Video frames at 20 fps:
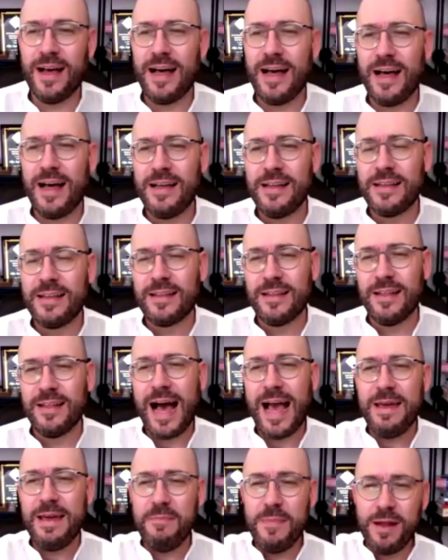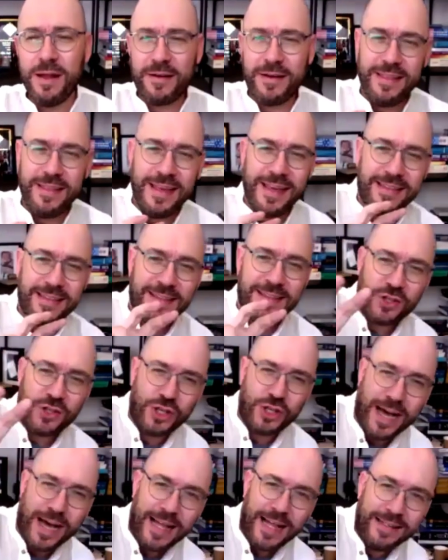uh, I'm reading in the
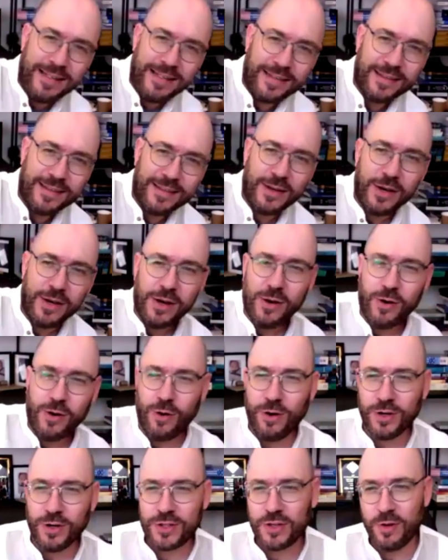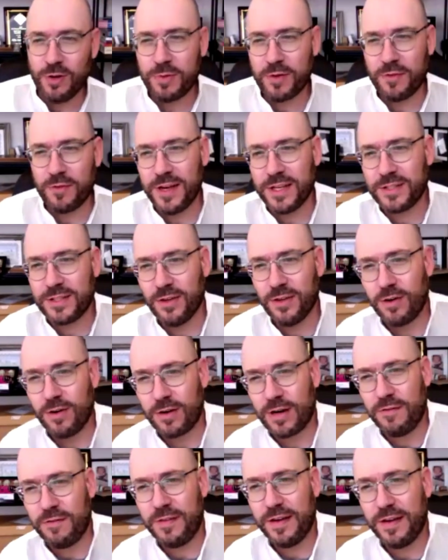chat. Also, Professor
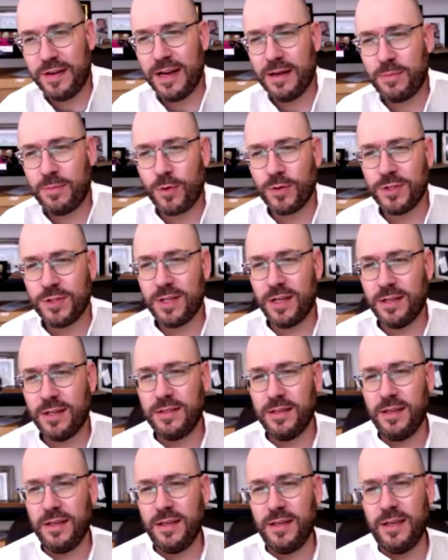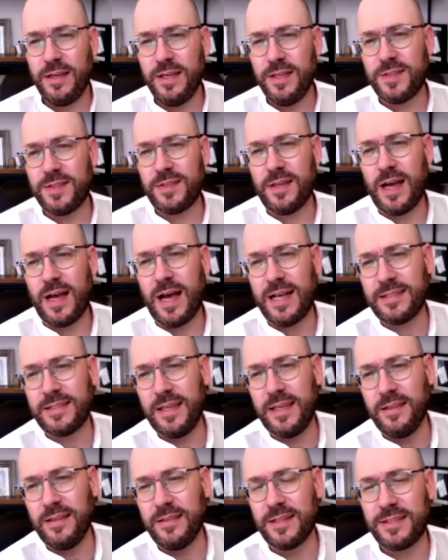Raffaella Buonsanti is
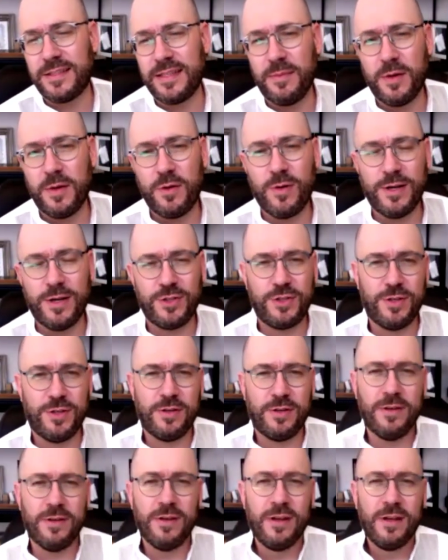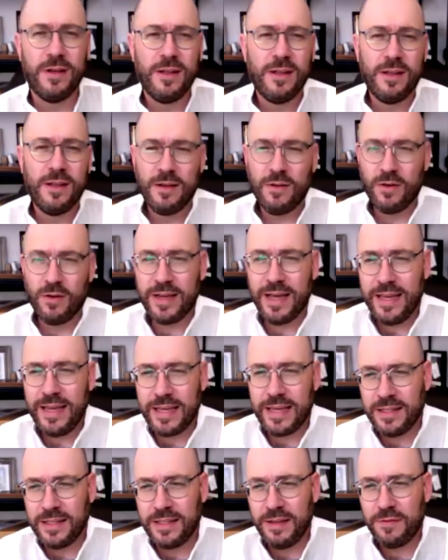asking the same question
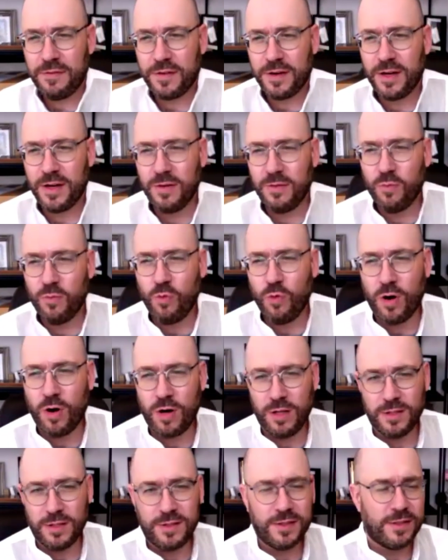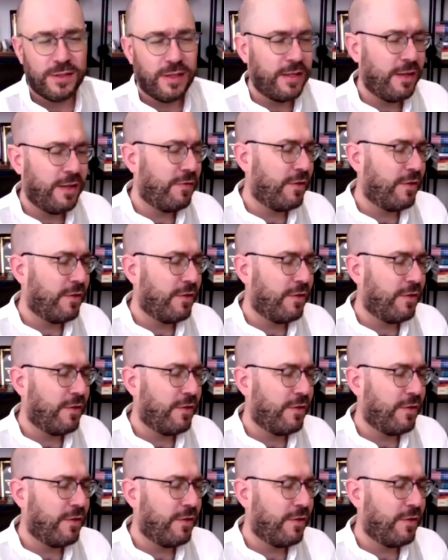okay, in different yeah. world, in